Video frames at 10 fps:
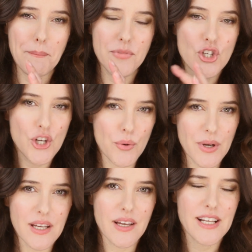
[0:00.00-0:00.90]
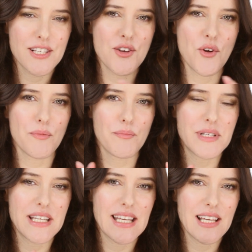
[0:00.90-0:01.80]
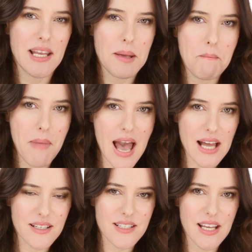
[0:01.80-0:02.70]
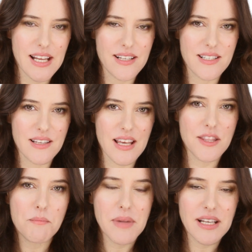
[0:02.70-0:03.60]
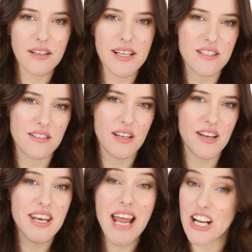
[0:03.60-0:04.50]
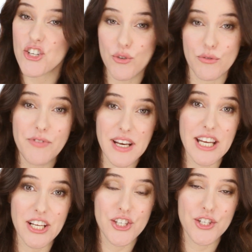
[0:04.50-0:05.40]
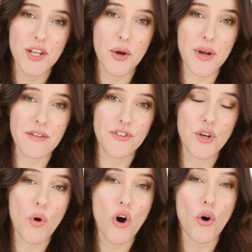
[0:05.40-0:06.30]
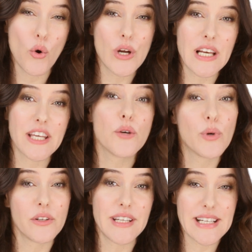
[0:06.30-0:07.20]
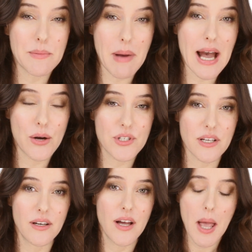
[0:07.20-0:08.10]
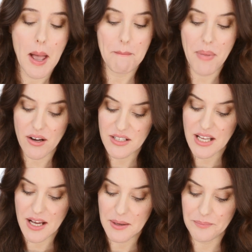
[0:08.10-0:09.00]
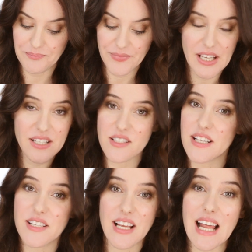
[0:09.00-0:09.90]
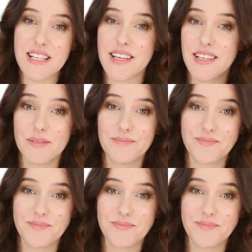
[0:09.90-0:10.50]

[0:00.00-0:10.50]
dewy, it's not particularly matte, it's in the middle, it's a natural finish. So if you are oily, you will need to powder, but um, it's it's a classic.